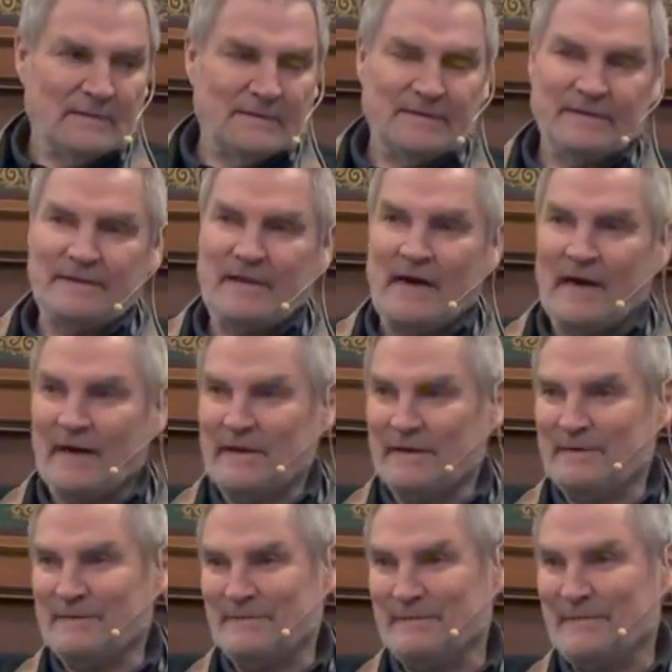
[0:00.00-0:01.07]
The dark
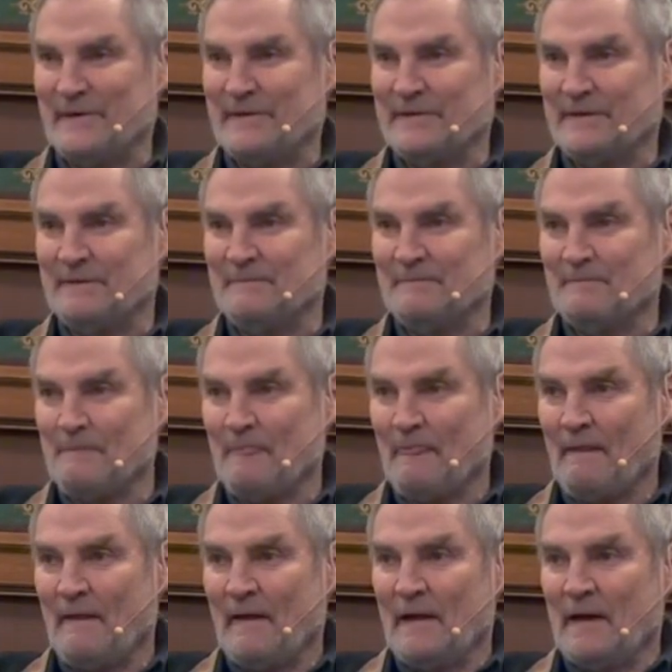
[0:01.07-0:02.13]
matter.
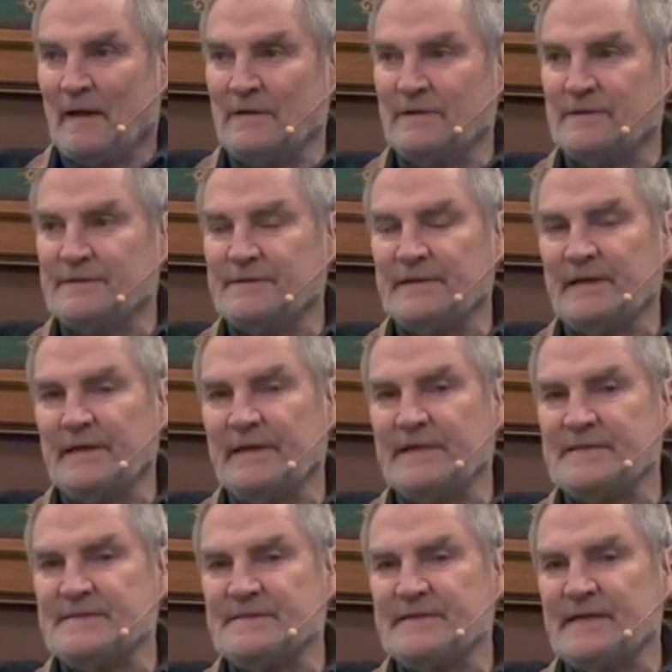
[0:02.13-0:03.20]
And you can tell
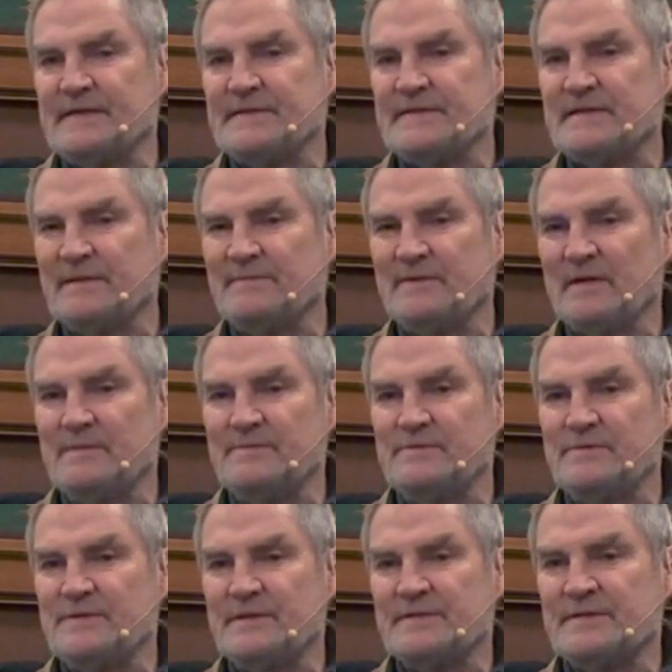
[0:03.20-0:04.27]
in Zen, sometimes you
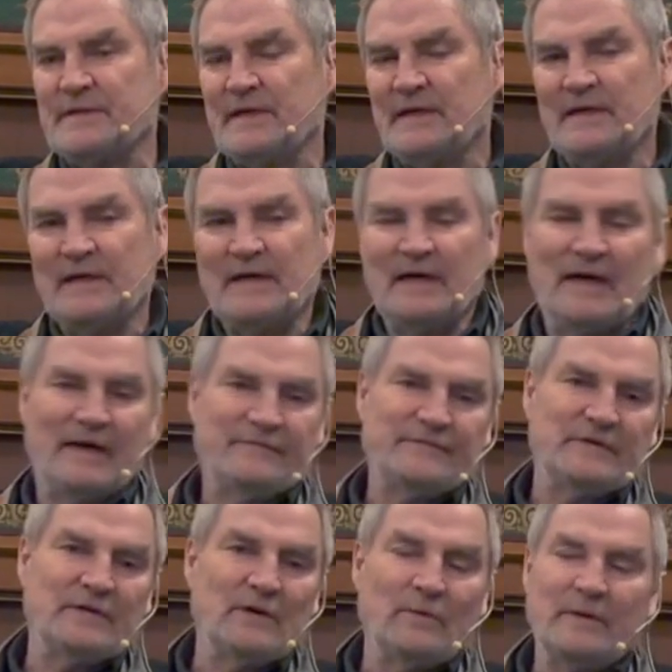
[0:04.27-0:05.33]
just have
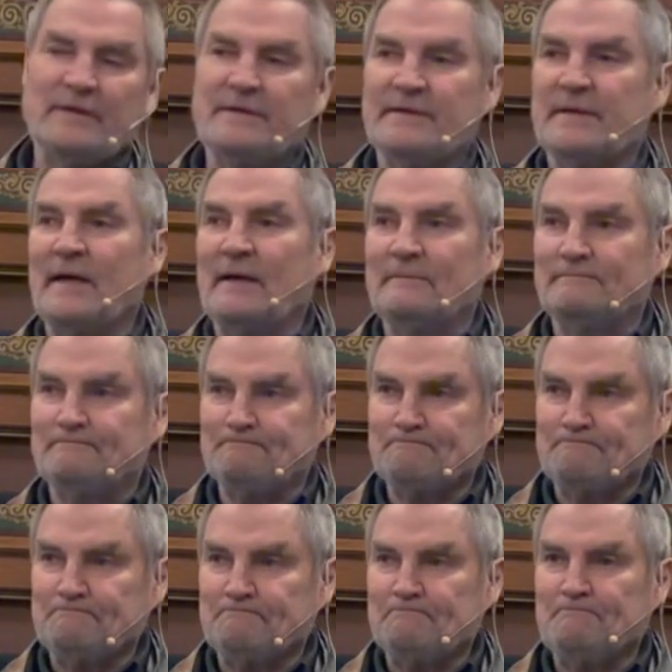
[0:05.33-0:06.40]
to go into that.
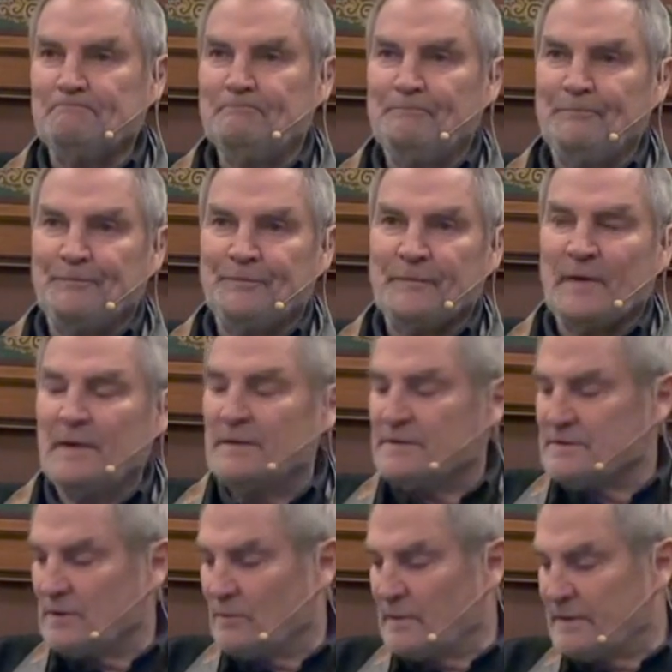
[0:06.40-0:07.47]

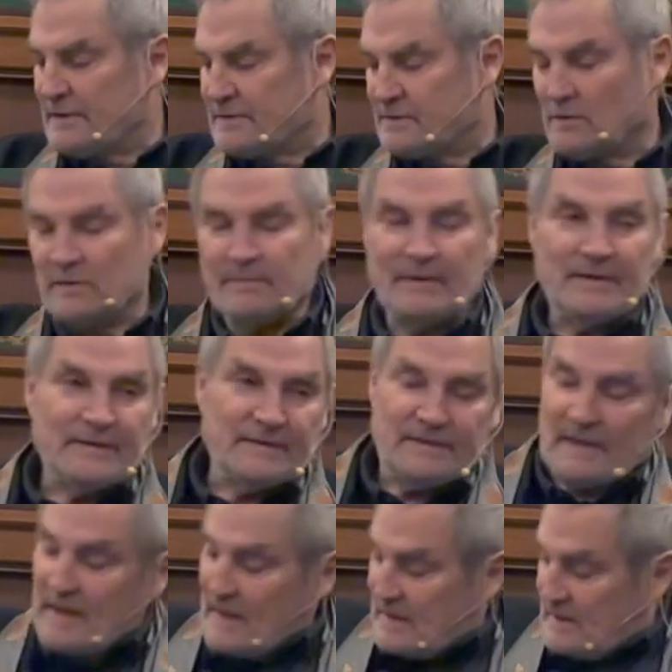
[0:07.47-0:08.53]
So I wanted to talk about the
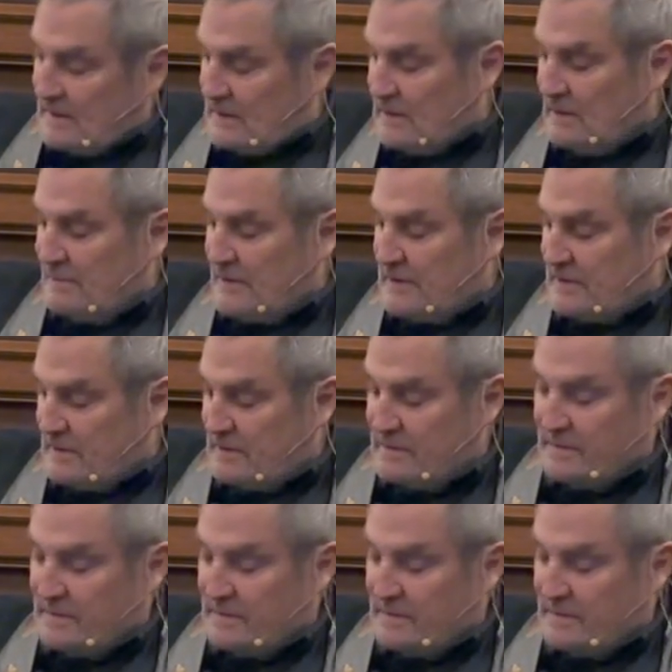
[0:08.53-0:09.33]
dark a little bit.